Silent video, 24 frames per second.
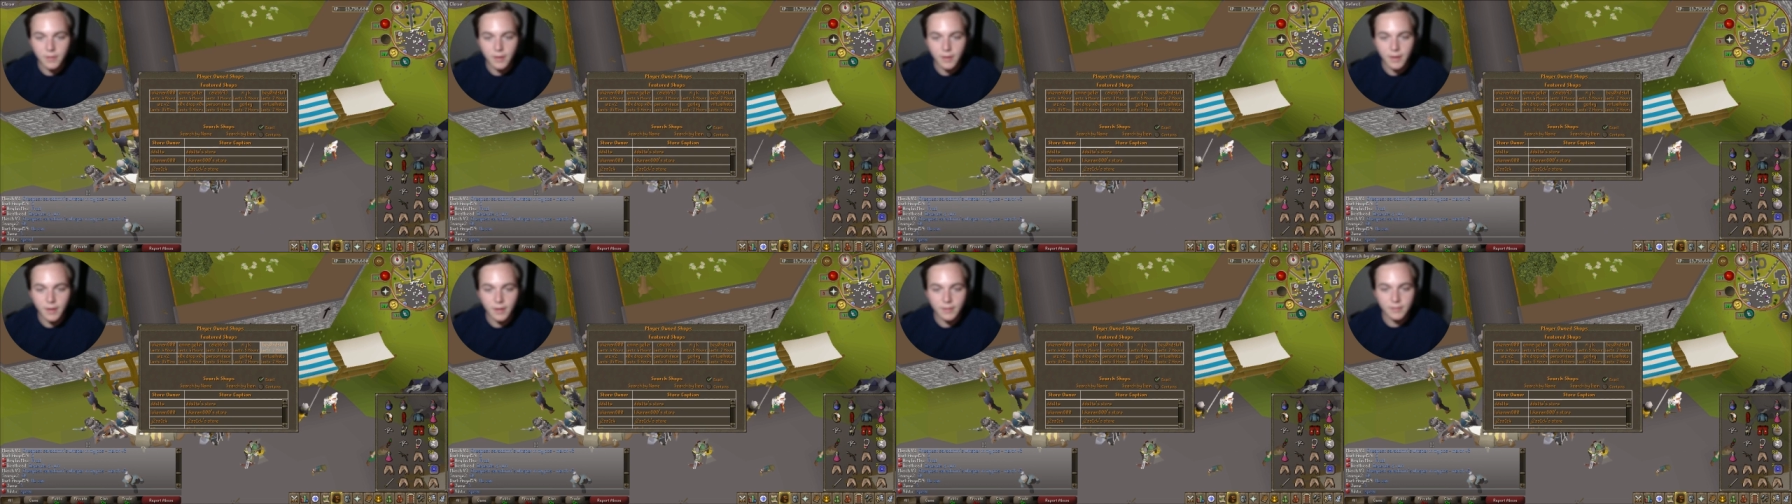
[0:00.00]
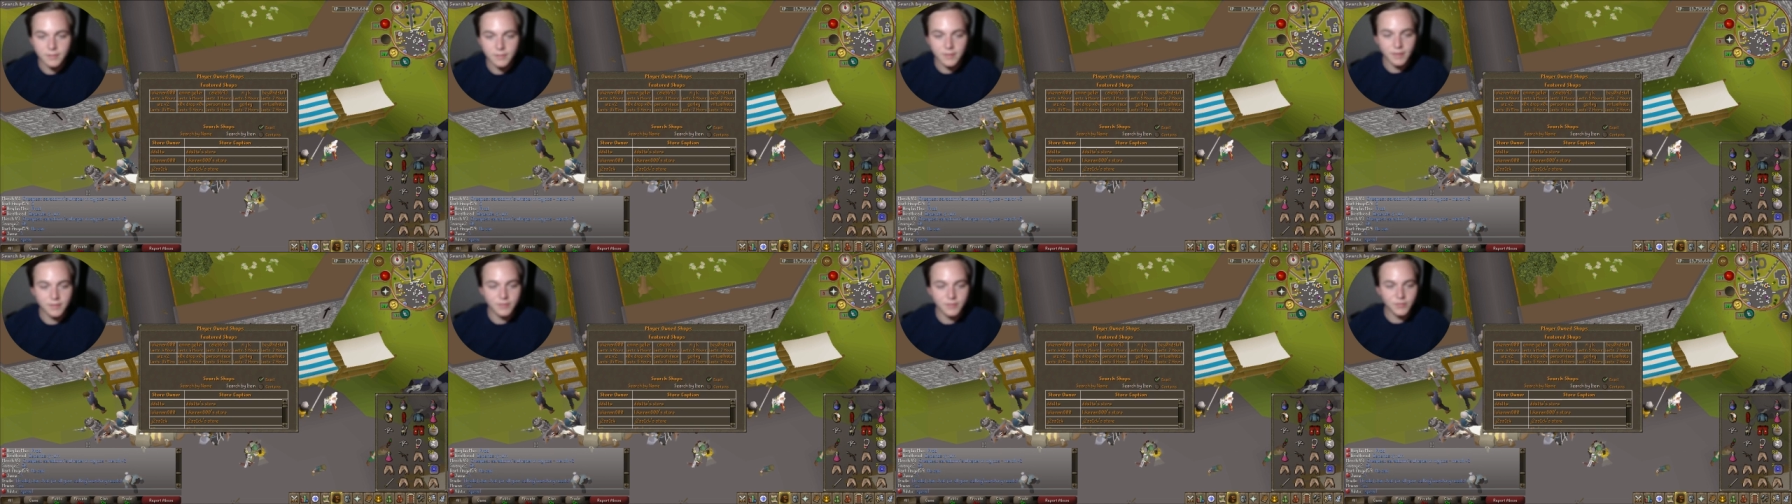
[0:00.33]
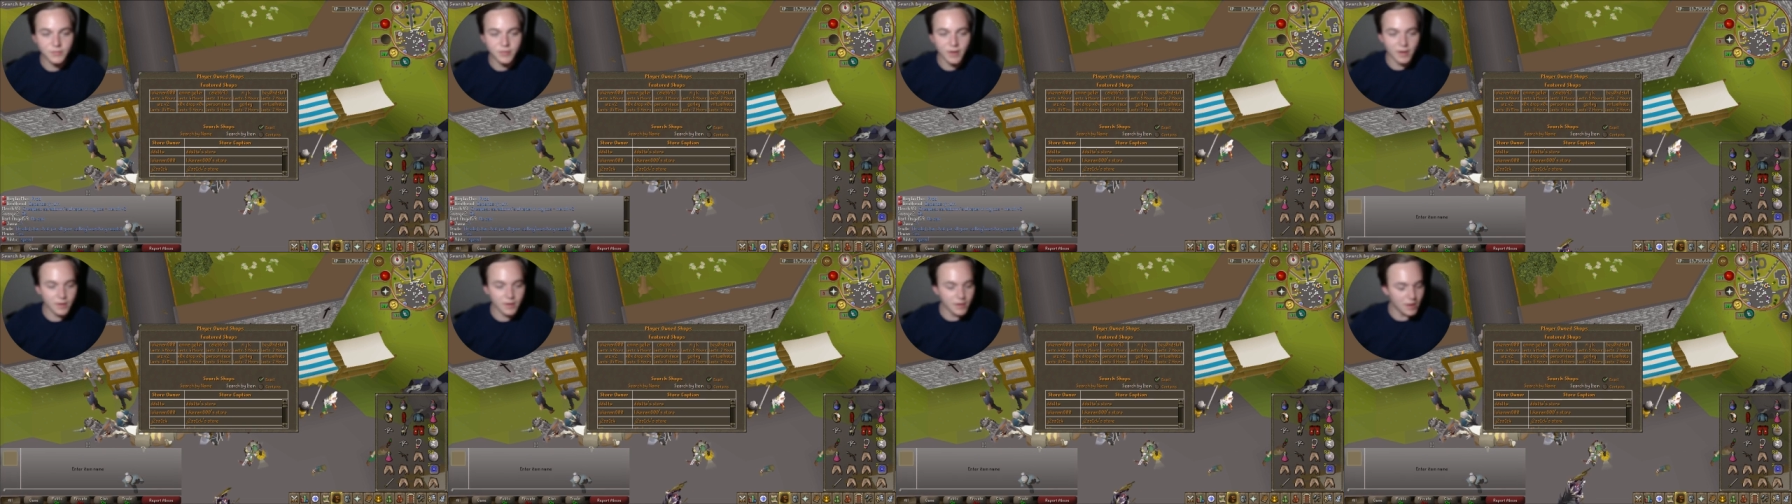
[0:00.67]
And let's
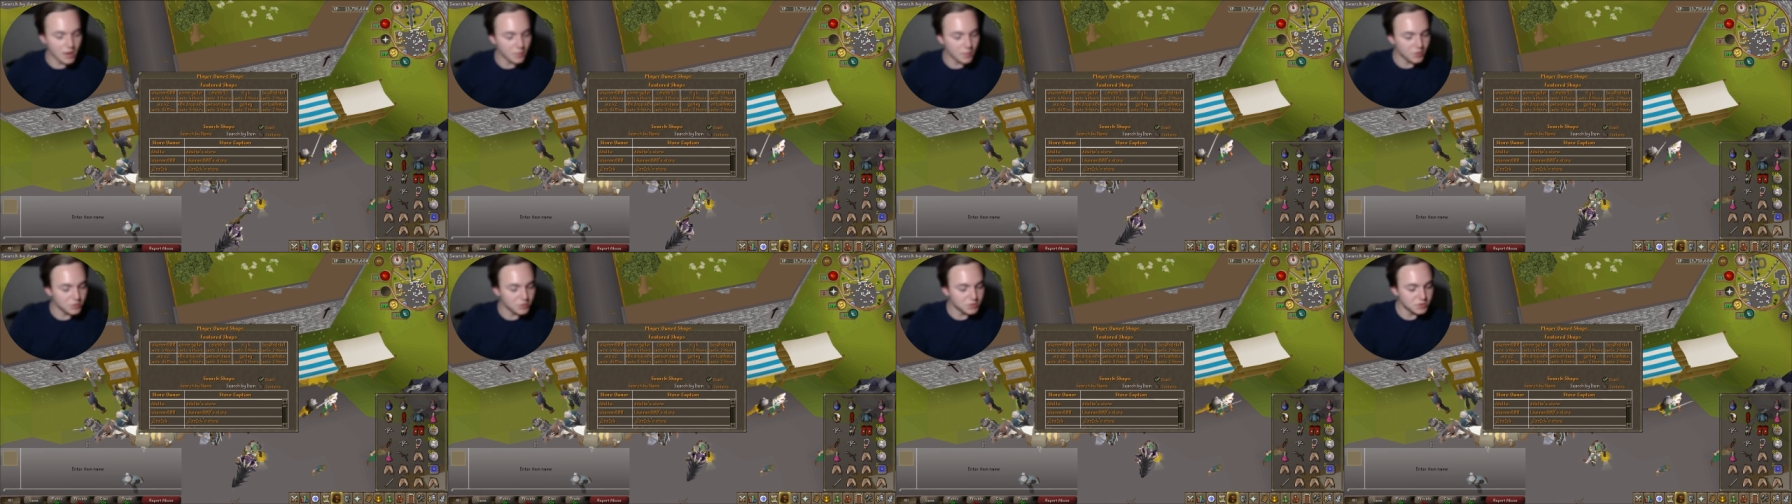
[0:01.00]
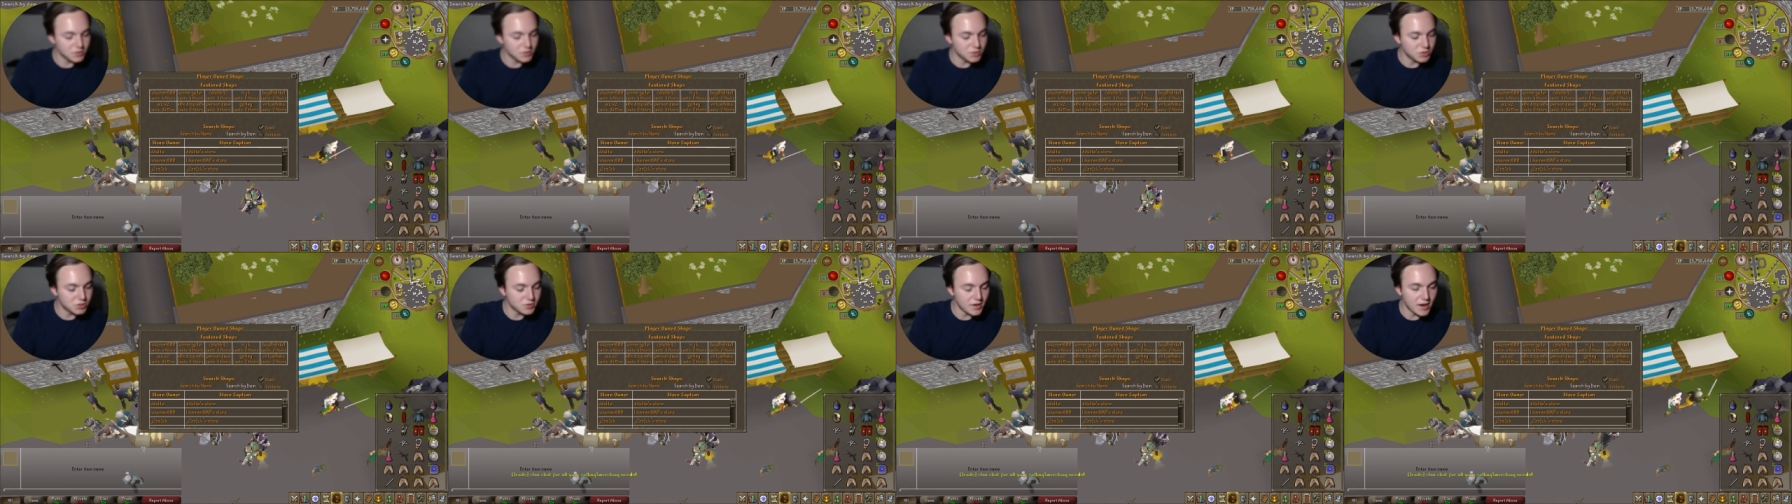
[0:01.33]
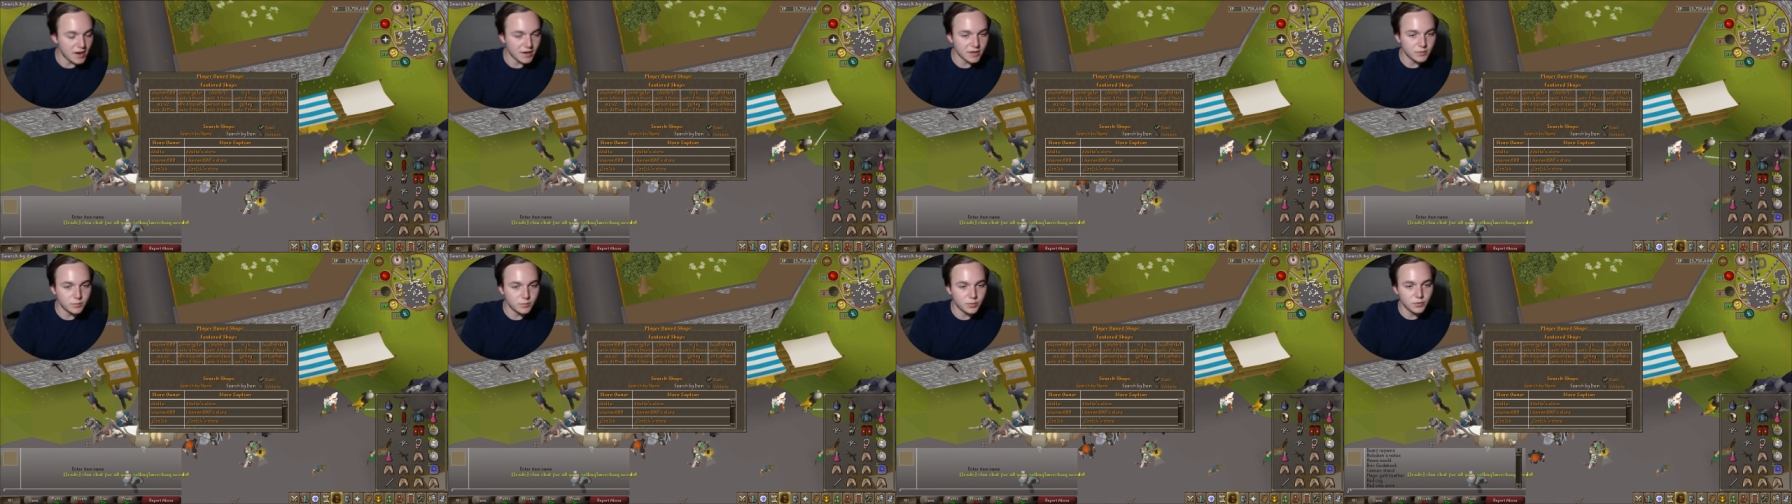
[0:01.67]
check how much the
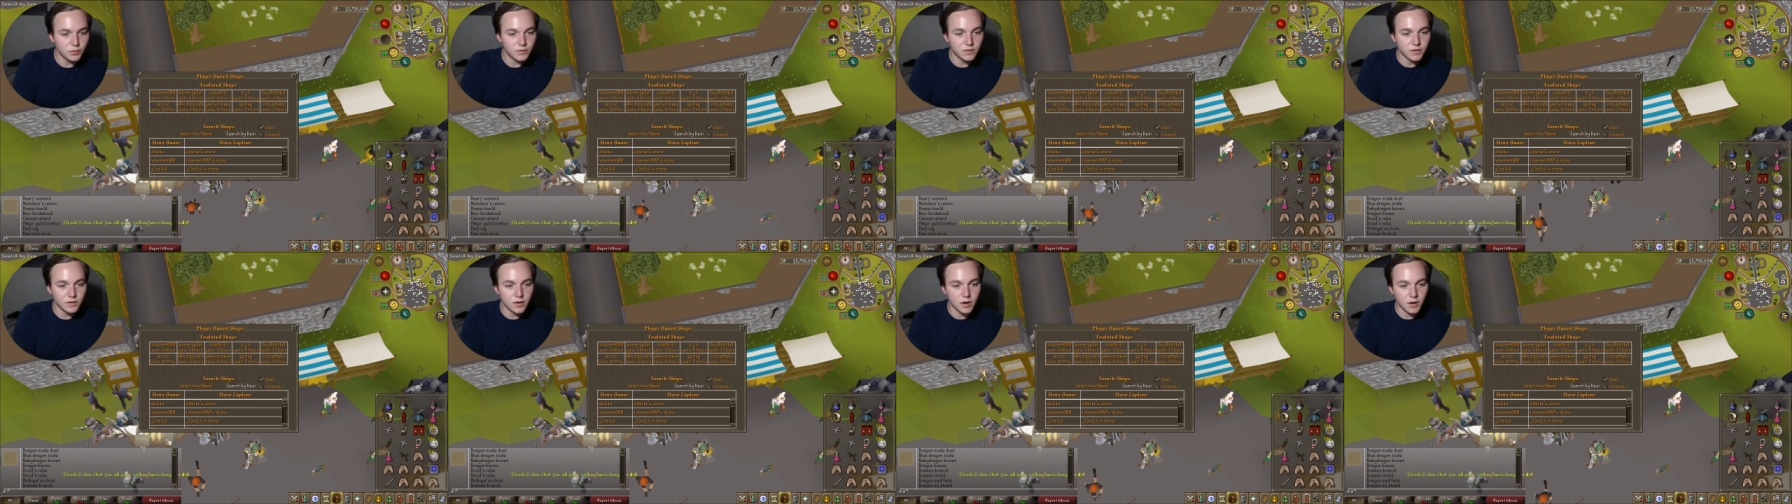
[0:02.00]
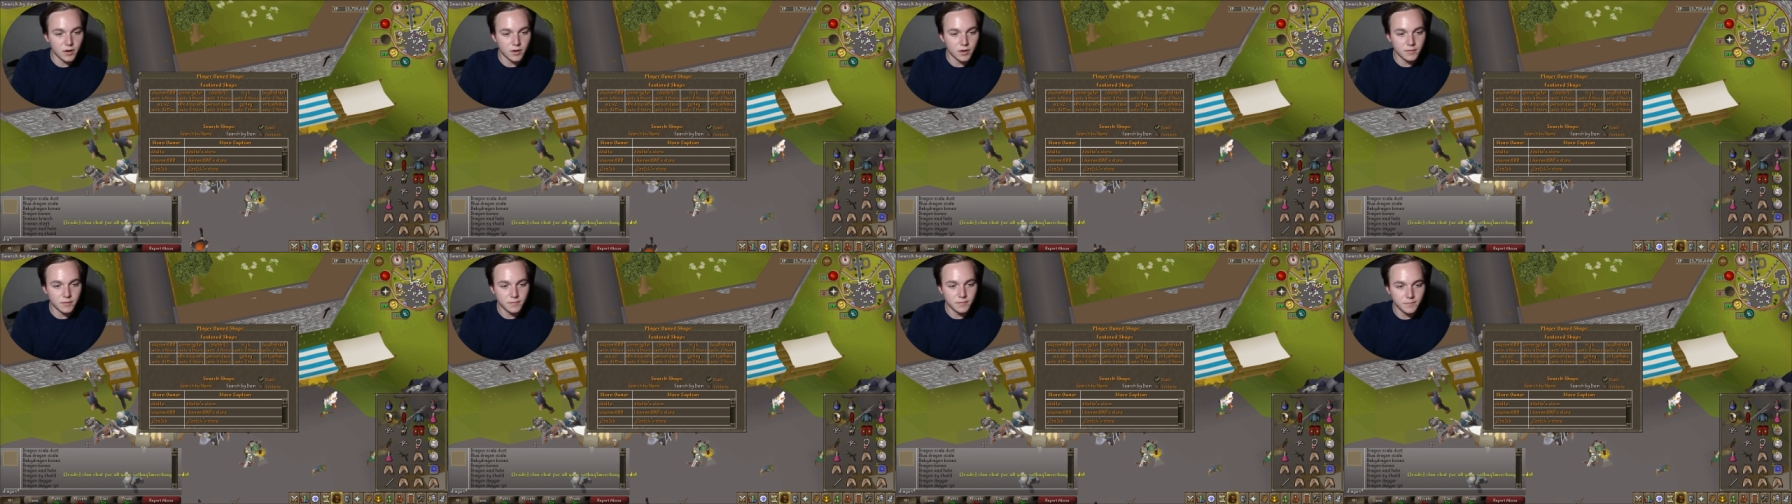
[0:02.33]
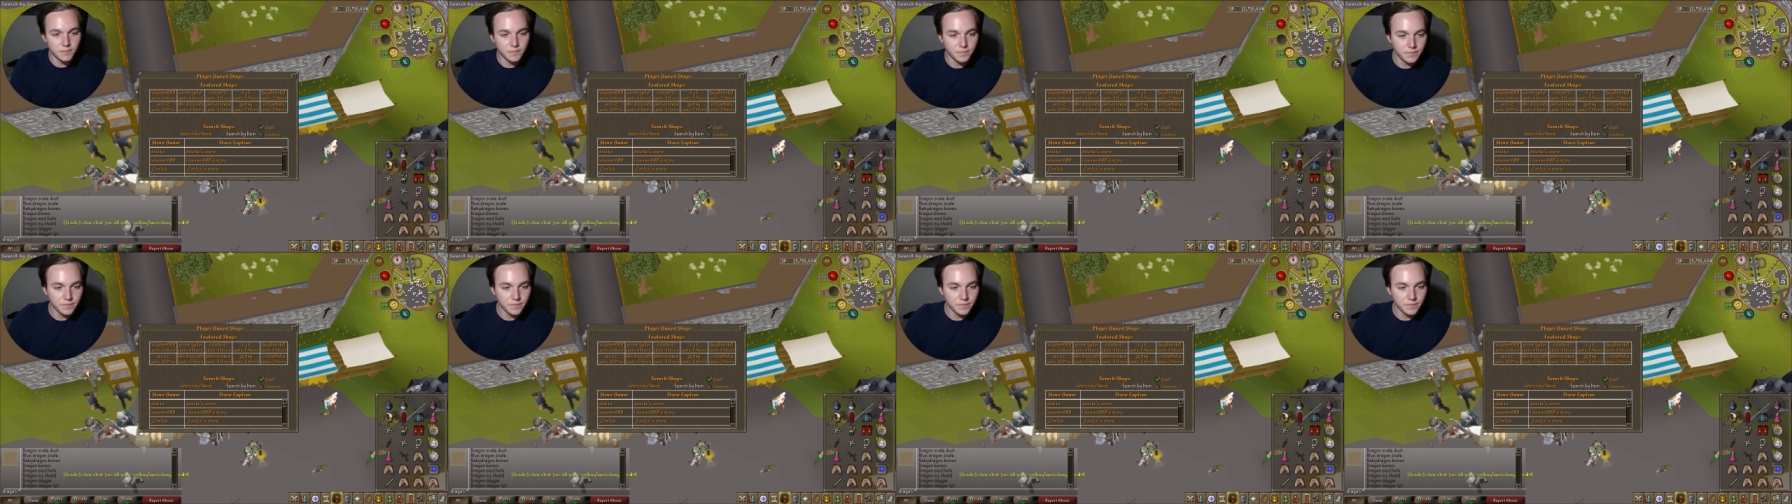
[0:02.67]
Dragon Boots are.